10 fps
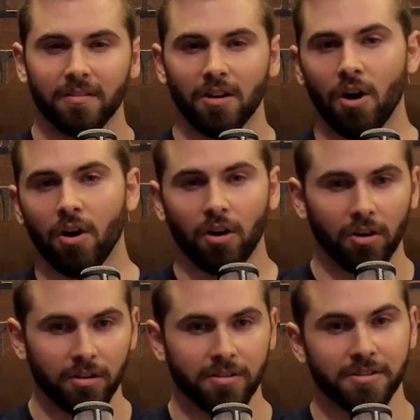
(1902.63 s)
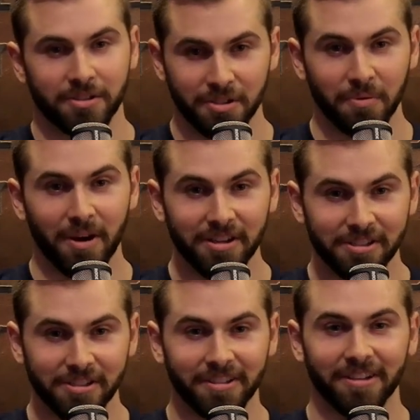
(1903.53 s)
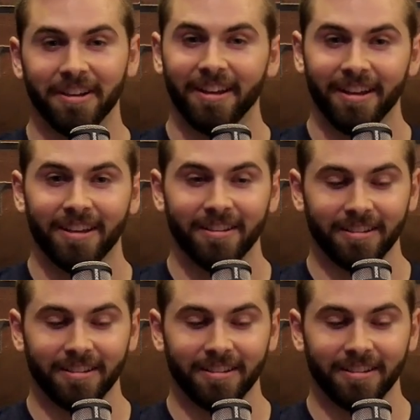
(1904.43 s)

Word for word: a hard situation, because you